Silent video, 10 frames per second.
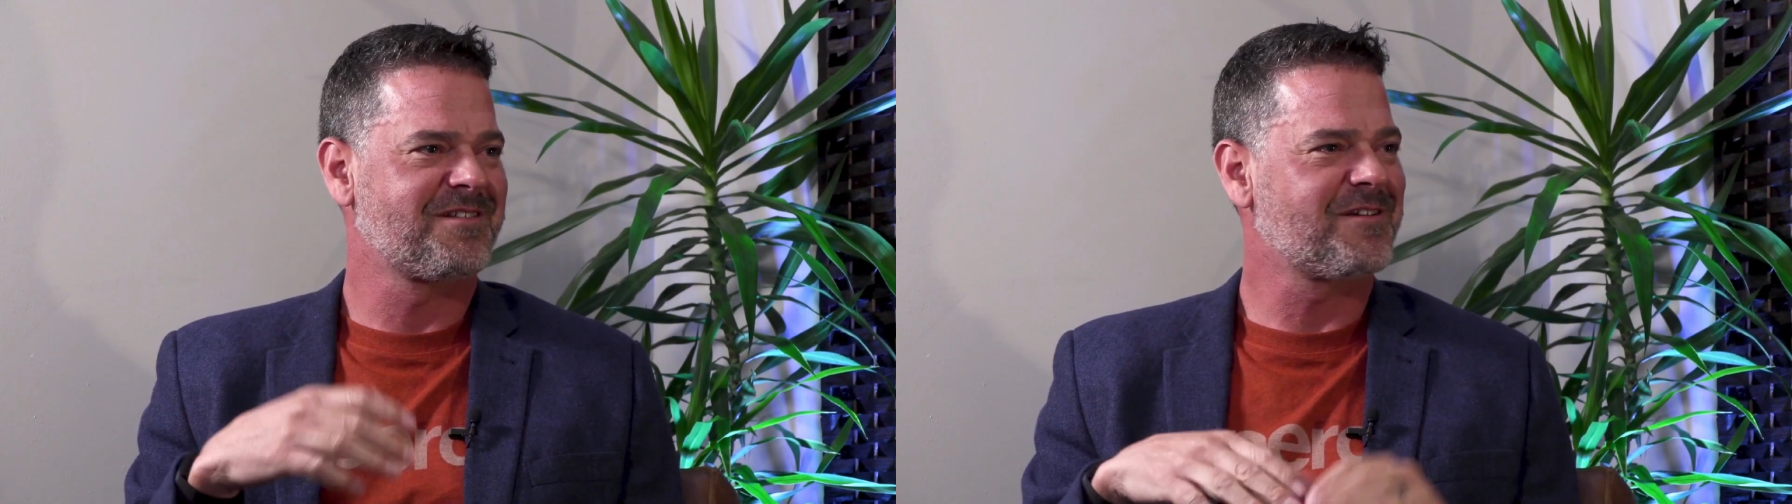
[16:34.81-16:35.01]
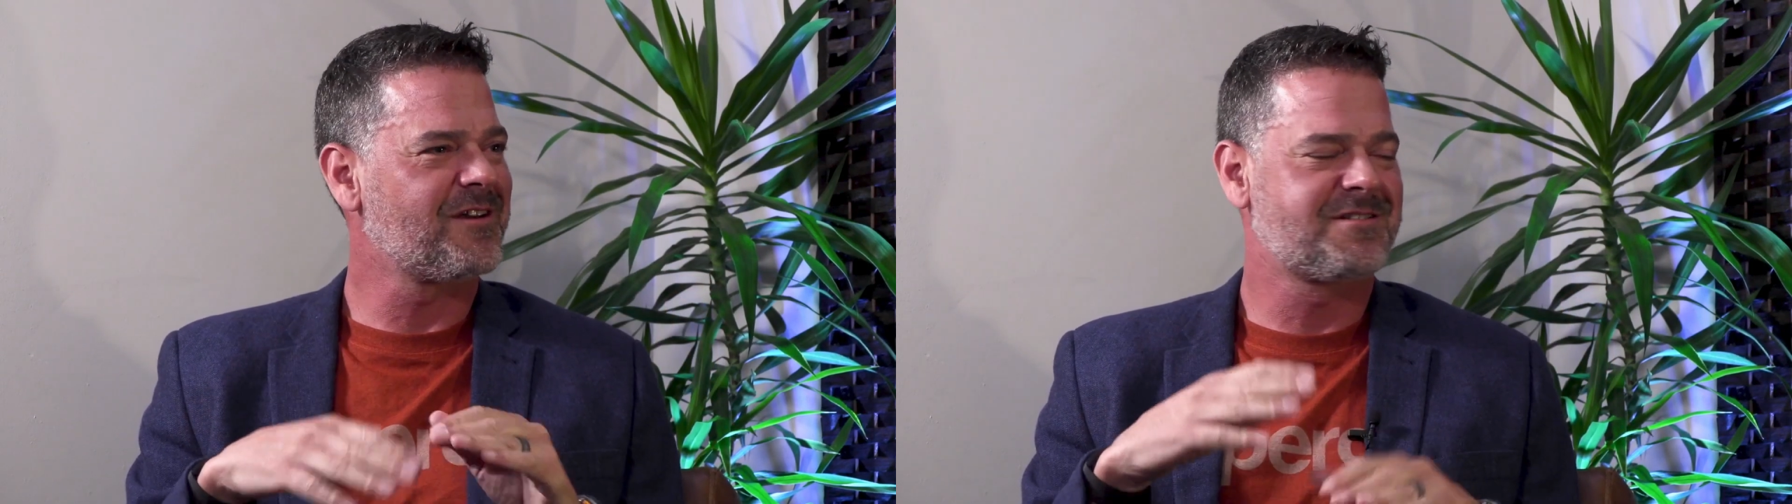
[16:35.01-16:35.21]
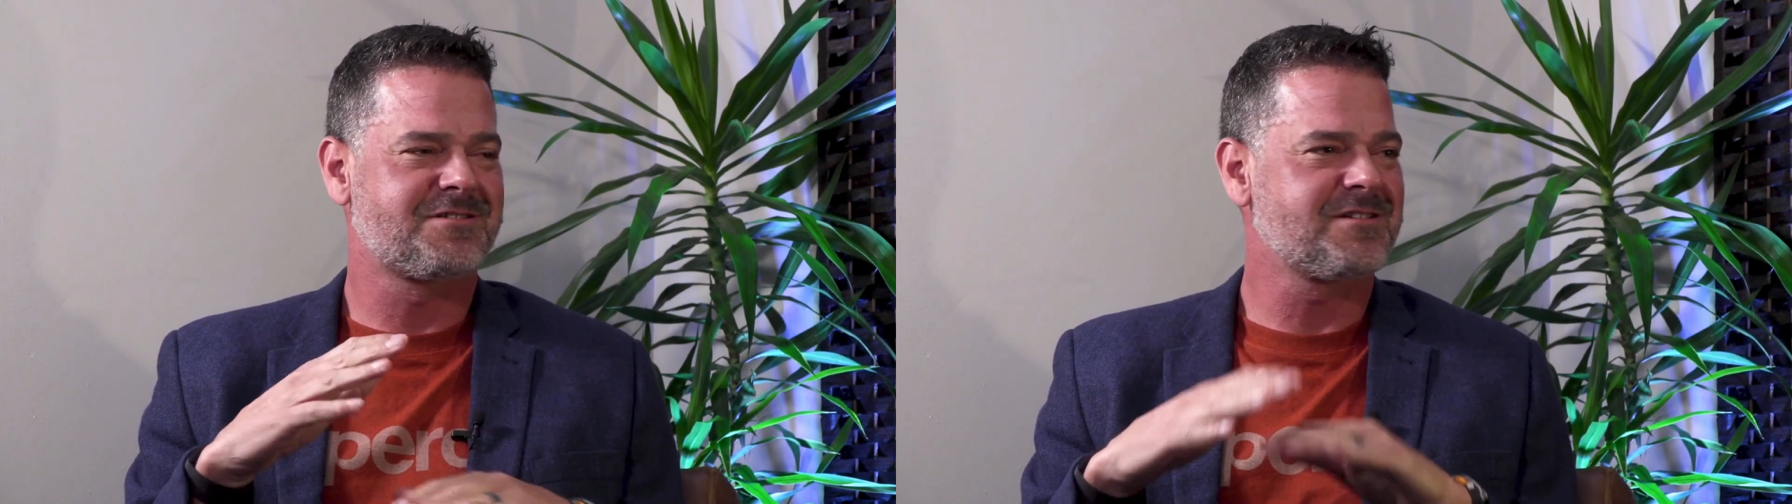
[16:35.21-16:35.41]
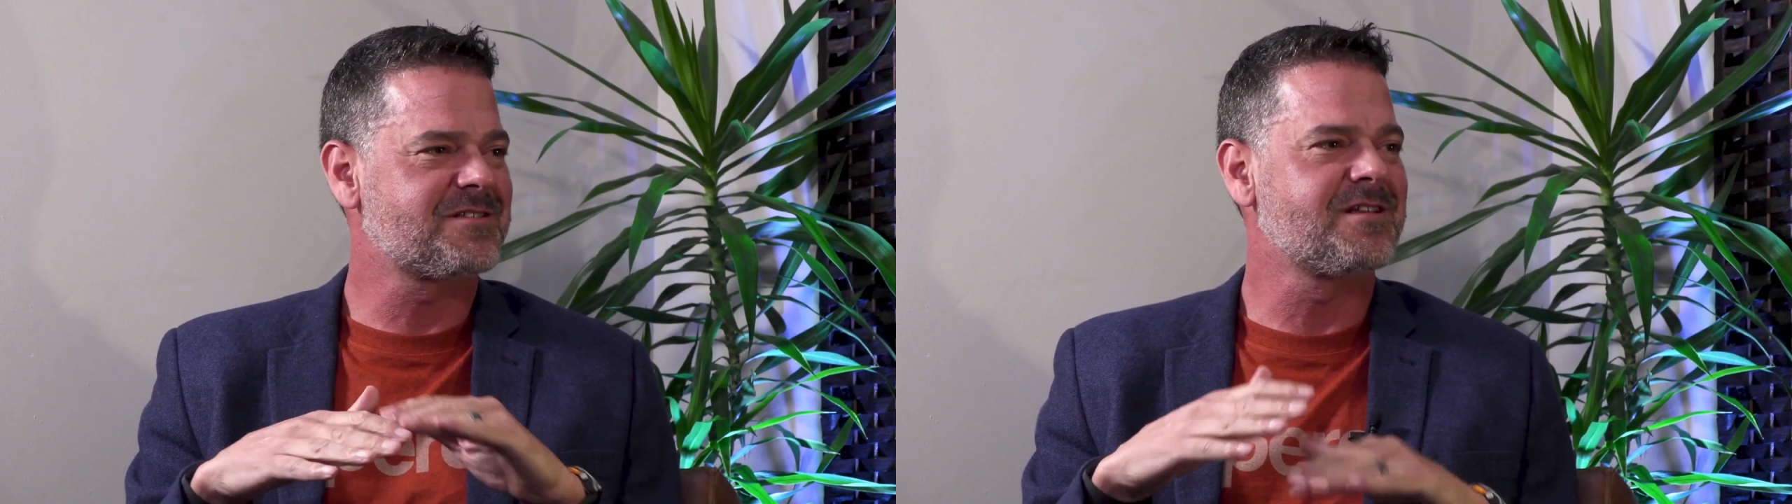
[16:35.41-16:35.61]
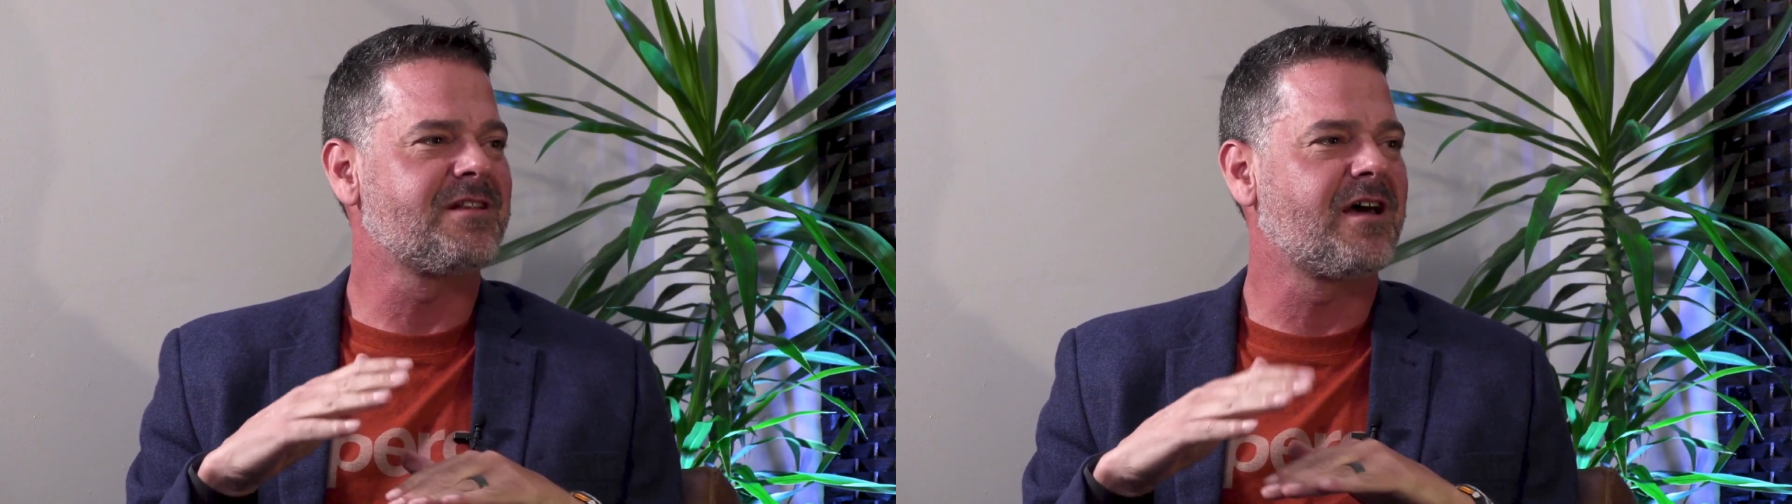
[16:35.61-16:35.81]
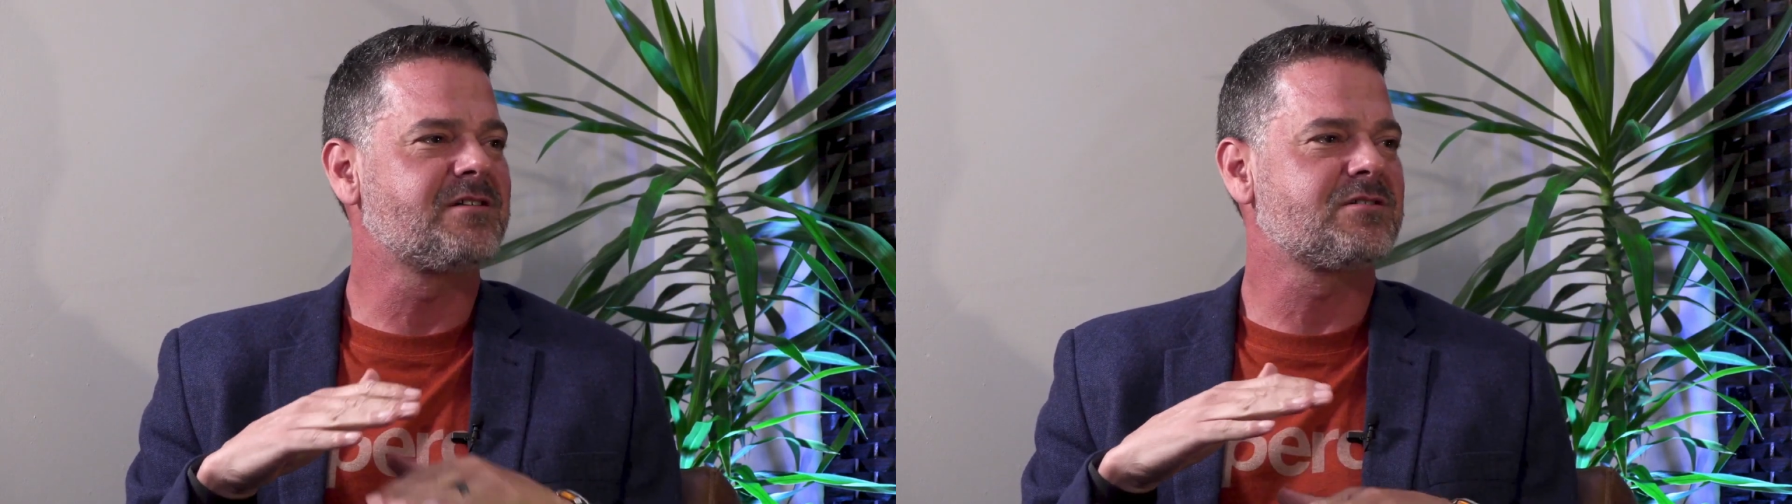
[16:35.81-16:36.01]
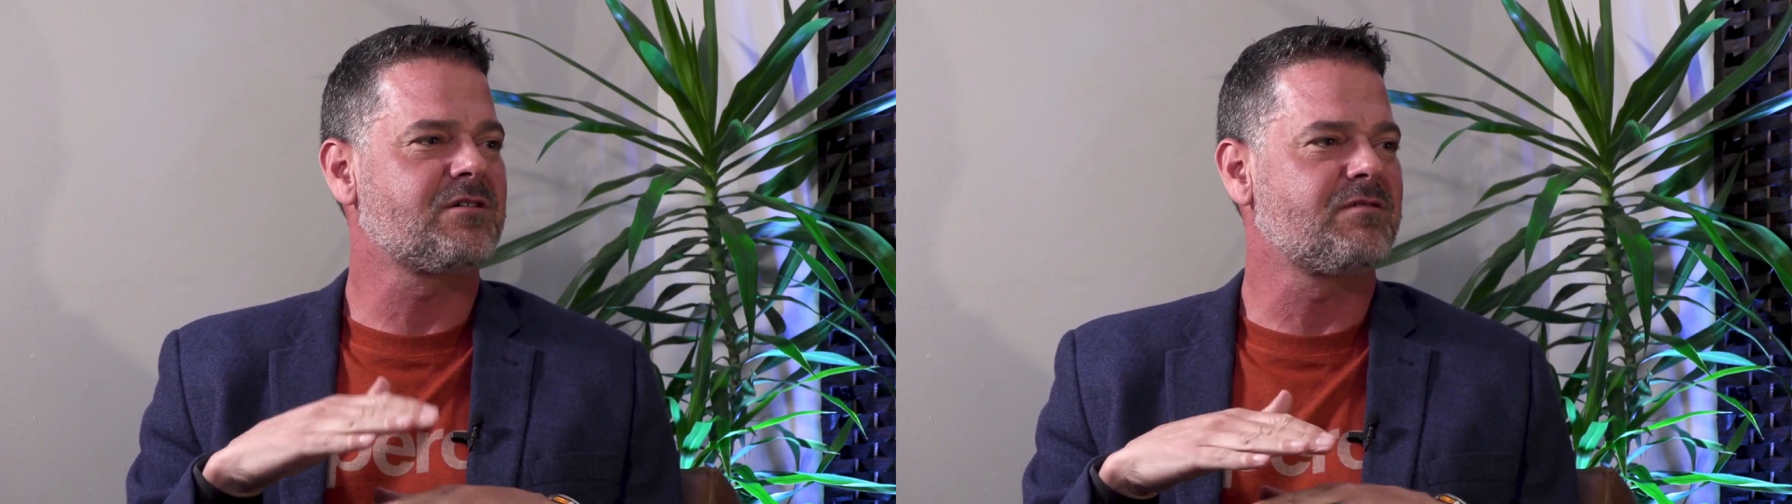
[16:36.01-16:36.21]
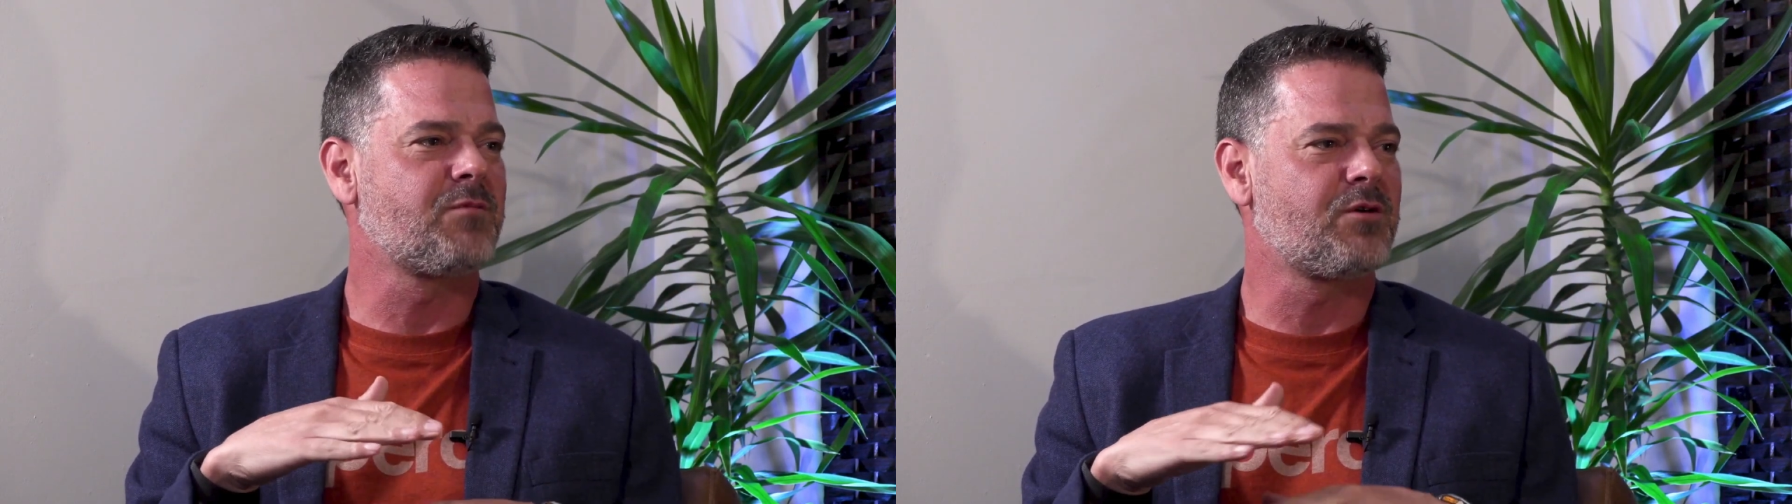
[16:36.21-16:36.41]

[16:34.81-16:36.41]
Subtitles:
So it's just the nature of